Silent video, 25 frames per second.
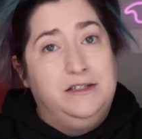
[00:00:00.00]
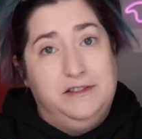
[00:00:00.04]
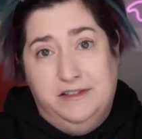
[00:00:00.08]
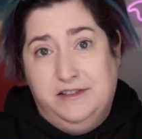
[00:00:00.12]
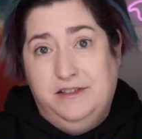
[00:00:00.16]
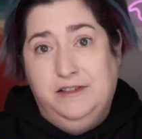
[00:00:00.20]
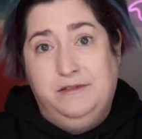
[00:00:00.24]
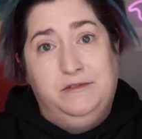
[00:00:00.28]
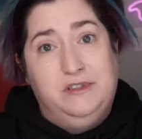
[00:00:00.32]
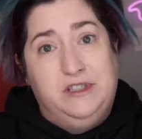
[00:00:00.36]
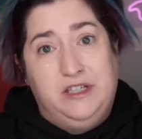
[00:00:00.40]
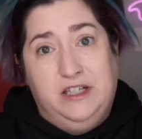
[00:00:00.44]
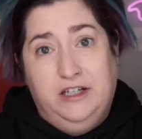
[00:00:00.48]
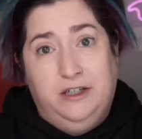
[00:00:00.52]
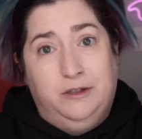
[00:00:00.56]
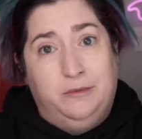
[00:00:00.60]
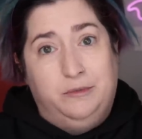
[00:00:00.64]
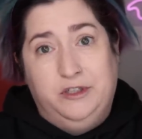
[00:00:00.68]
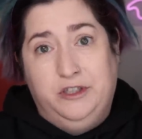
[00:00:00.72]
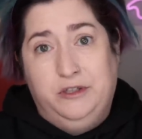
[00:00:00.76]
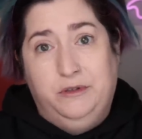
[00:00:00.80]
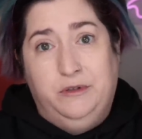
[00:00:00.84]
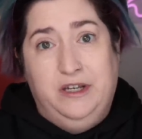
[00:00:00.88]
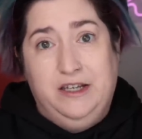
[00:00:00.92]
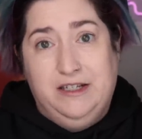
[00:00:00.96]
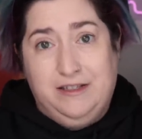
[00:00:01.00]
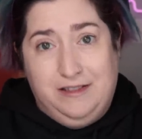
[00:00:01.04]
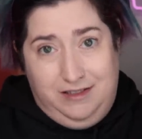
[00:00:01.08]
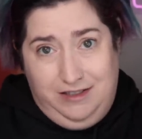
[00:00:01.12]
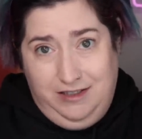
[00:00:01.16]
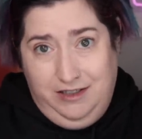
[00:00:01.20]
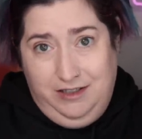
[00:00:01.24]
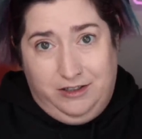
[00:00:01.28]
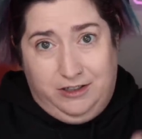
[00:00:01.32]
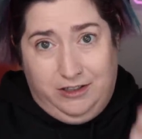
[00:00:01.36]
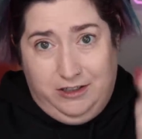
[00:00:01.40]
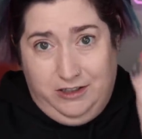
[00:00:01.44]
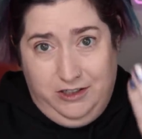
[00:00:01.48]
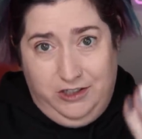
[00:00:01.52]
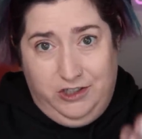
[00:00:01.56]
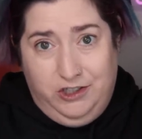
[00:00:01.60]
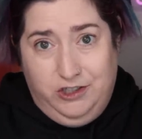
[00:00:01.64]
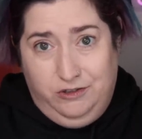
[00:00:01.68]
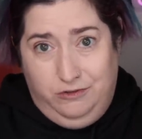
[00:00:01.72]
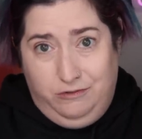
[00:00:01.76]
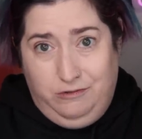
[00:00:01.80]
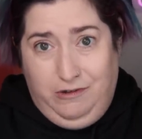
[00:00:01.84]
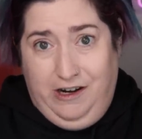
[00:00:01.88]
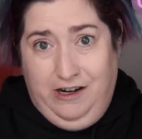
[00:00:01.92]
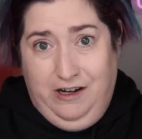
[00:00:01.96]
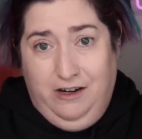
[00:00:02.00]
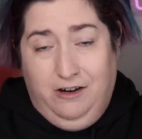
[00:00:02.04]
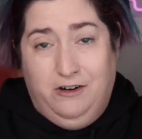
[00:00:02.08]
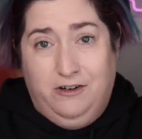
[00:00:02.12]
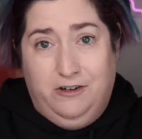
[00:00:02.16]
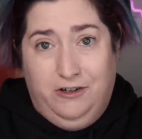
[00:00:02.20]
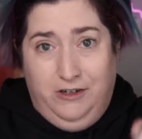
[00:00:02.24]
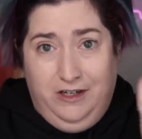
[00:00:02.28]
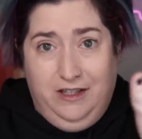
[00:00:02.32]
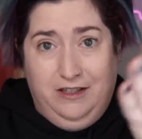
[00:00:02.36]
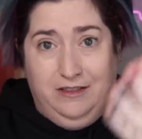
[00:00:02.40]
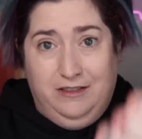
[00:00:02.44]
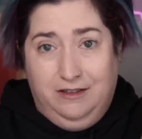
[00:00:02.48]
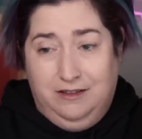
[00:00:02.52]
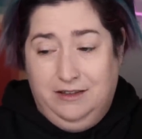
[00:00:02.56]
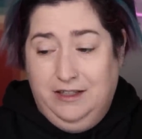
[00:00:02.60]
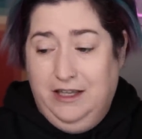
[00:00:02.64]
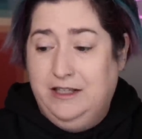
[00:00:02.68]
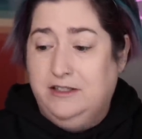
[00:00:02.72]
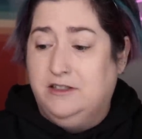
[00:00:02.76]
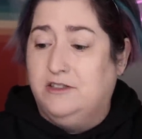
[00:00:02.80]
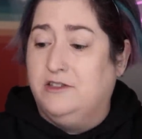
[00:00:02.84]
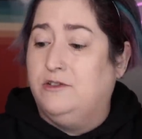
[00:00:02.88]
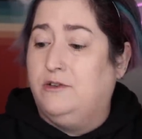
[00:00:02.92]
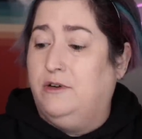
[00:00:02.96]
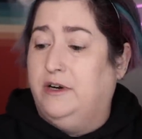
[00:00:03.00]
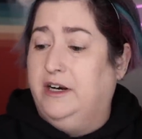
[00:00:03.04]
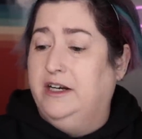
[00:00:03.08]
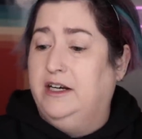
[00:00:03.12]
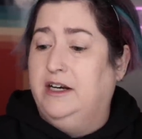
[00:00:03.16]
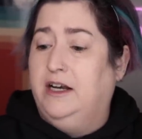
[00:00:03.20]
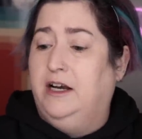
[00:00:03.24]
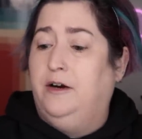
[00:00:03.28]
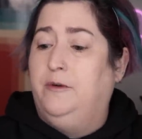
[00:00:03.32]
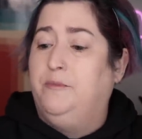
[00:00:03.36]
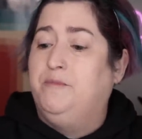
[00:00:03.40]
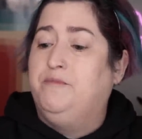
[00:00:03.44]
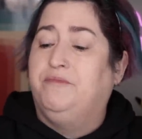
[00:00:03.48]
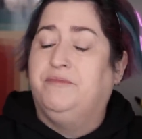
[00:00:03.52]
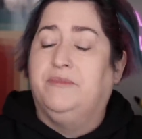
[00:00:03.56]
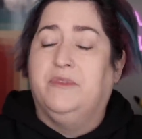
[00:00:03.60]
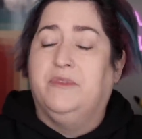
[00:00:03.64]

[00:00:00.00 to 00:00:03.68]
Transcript: Ziva's here, but you can't see her because she's right underneath the lens right now.